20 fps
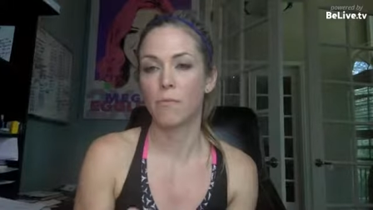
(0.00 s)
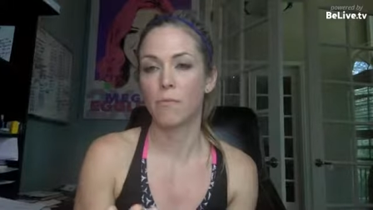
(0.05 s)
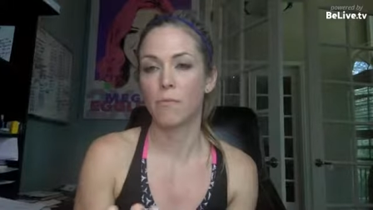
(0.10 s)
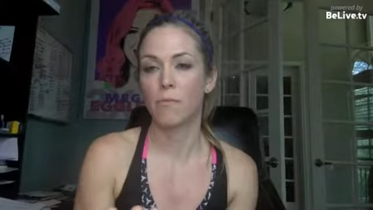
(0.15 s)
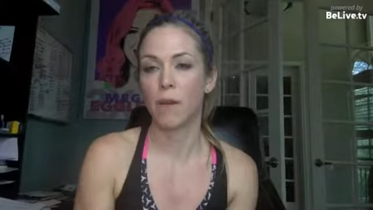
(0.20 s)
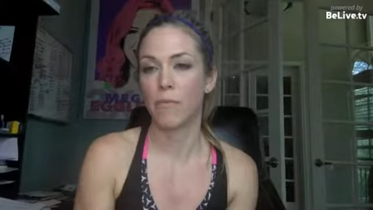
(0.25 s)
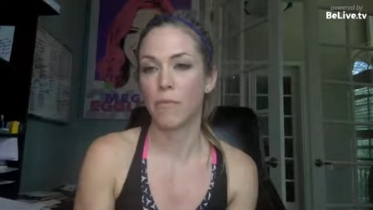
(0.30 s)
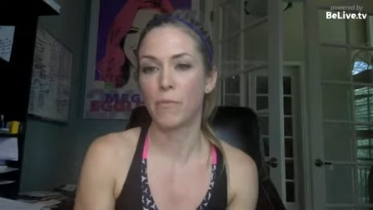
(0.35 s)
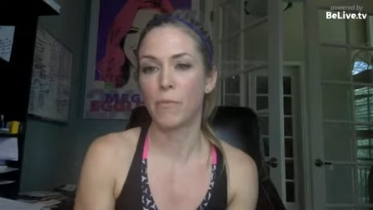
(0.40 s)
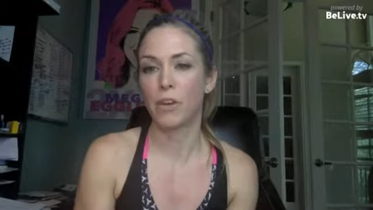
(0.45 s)

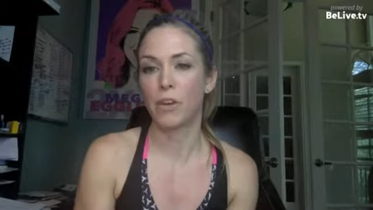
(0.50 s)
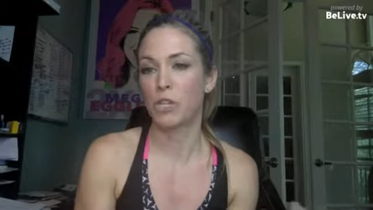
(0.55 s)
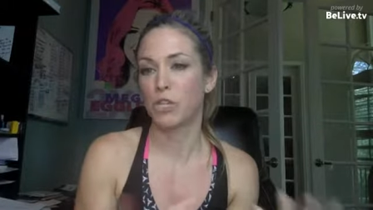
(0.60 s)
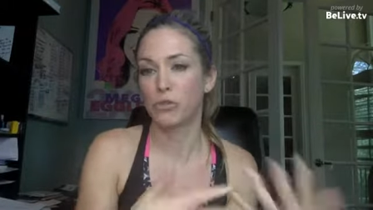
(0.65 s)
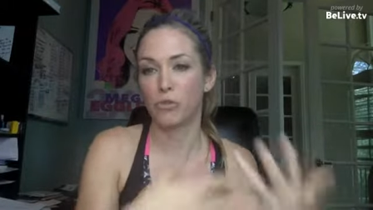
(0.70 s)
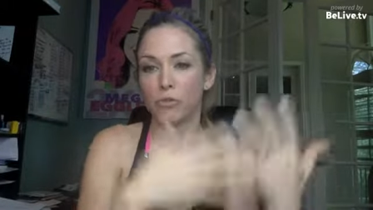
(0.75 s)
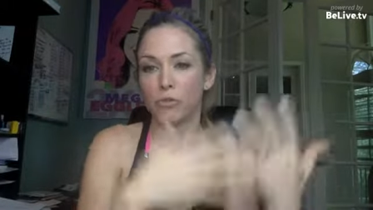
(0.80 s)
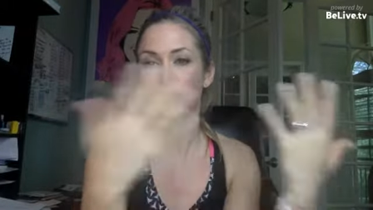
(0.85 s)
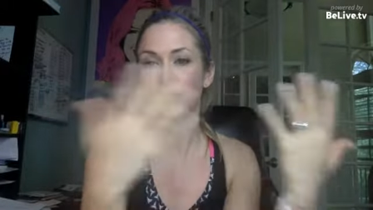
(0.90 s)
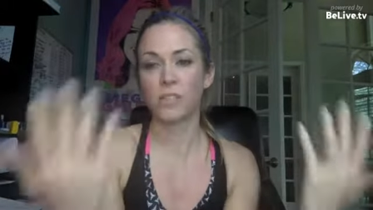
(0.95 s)
my
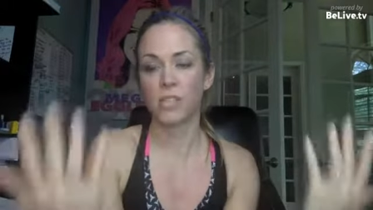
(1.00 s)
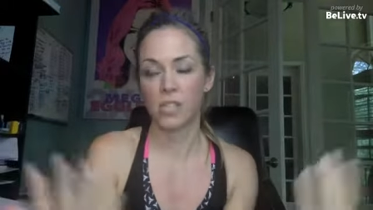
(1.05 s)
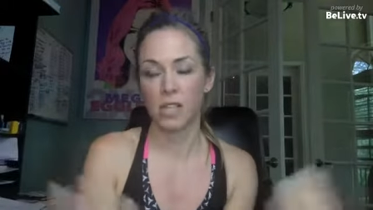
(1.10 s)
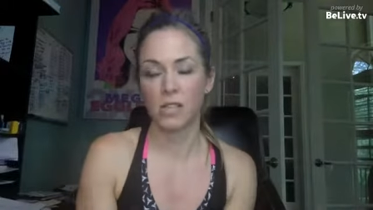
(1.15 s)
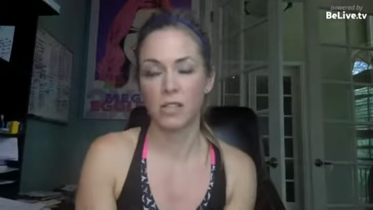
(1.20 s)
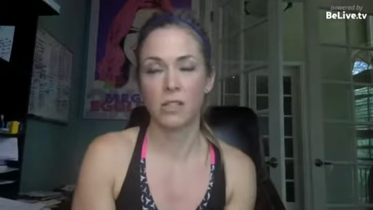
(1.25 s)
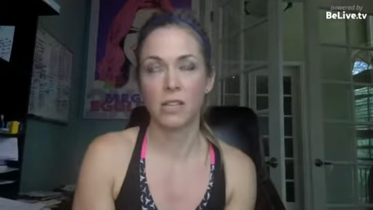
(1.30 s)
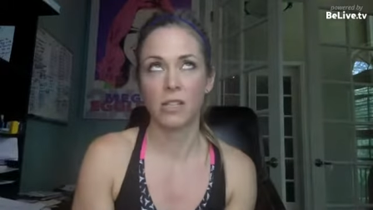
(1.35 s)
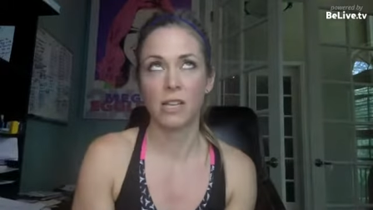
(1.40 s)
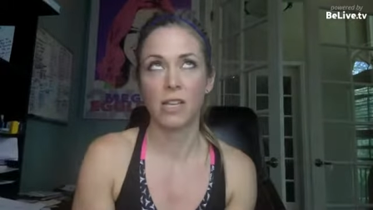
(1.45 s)
initial
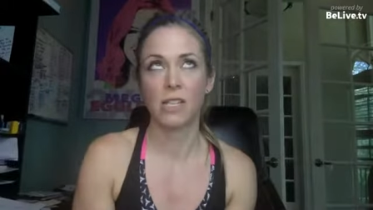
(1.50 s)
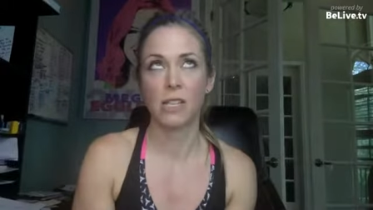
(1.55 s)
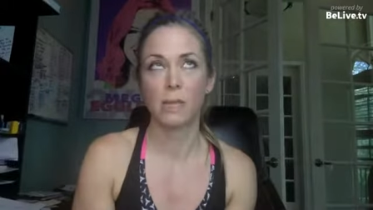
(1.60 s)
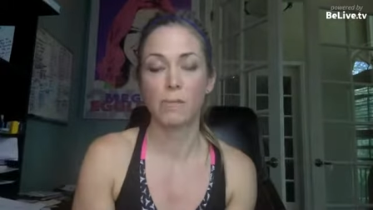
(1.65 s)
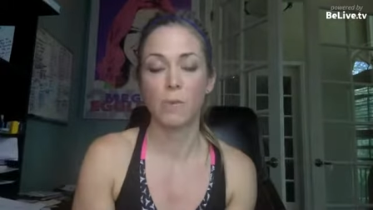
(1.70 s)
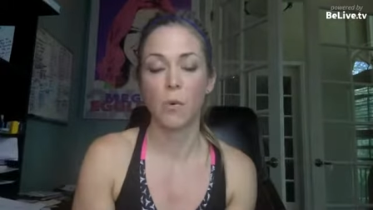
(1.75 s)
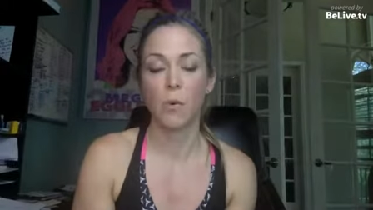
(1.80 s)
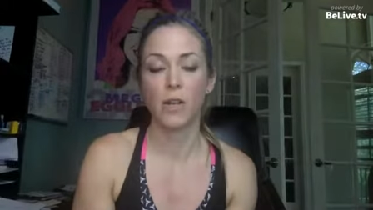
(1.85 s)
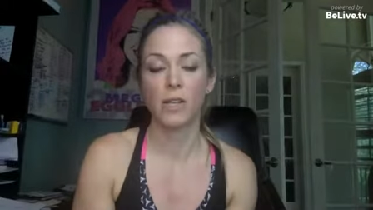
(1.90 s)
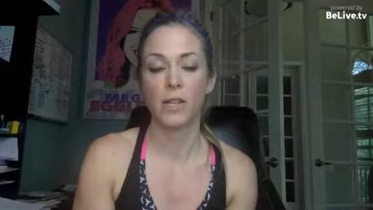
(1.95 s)
Success
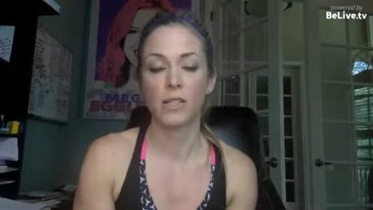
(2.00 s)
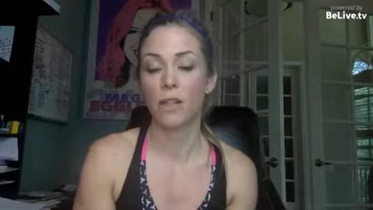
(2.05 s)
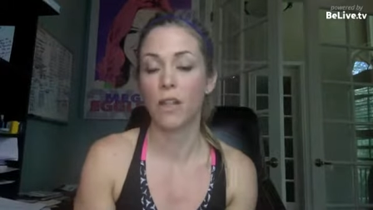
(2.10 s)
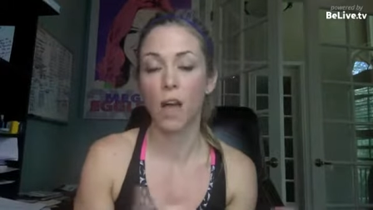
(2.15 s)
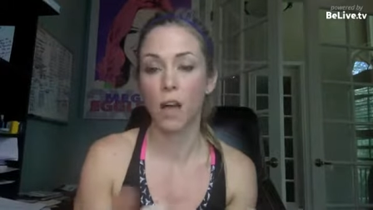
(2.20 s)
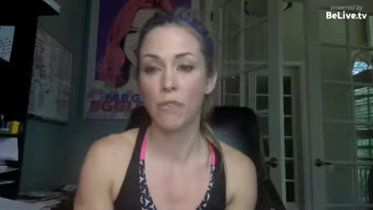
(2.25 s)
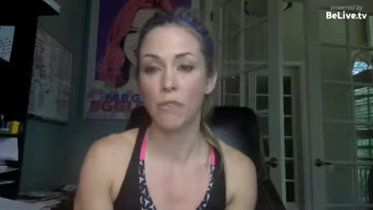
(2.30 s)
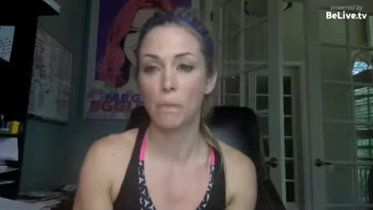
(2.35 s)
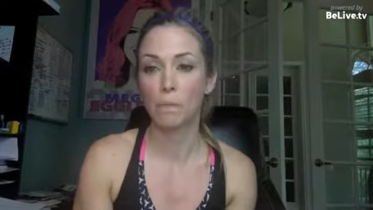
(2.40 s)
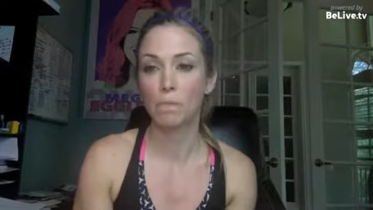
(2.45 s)
Club points, a
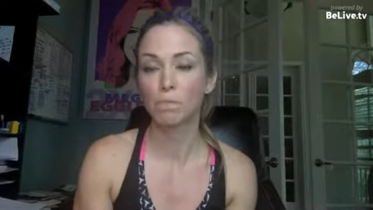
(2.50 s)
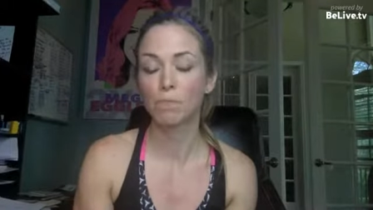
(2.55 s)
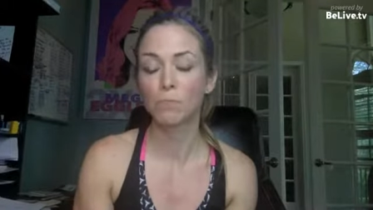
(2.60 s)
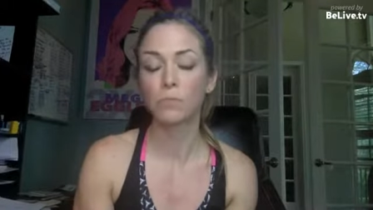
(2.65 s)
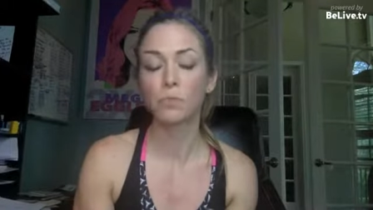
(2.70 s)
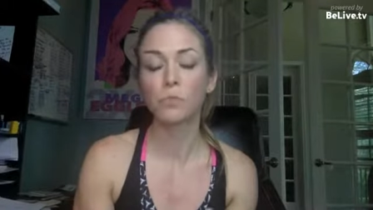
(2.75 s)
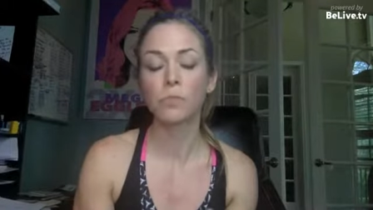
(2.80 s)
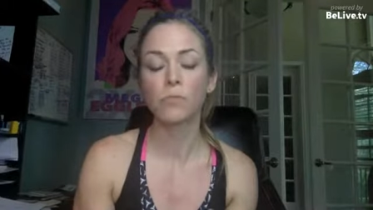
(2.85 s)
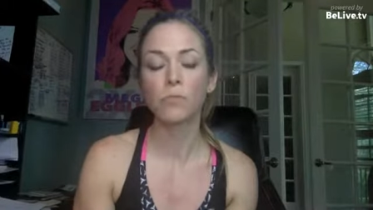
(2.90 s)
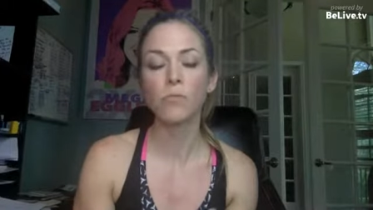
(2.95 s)
lot of them.
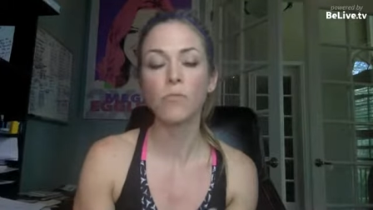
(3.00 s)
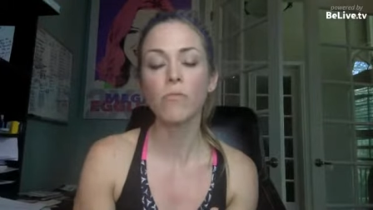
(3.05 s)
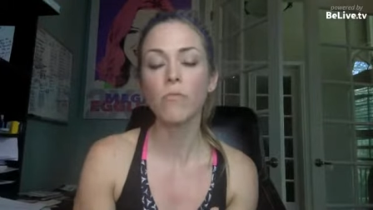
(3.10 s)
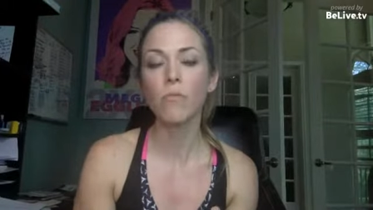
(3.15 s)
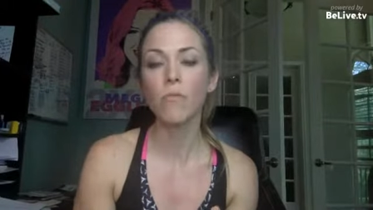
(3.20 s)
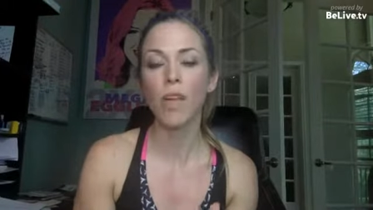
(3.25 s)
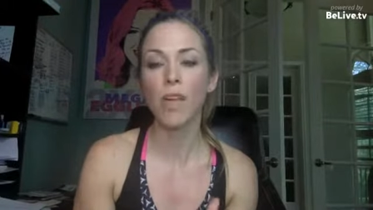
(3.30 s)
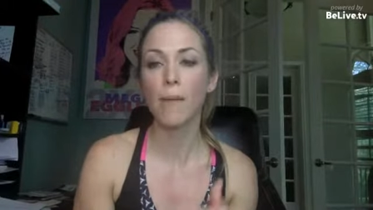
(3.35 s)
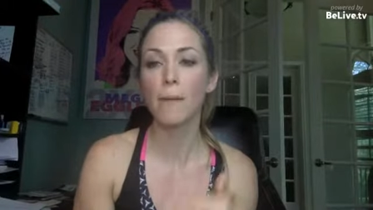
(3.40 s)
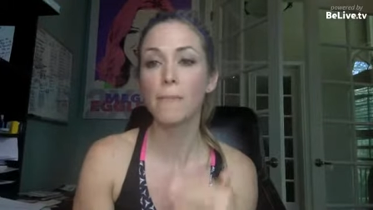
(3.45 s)
And I'm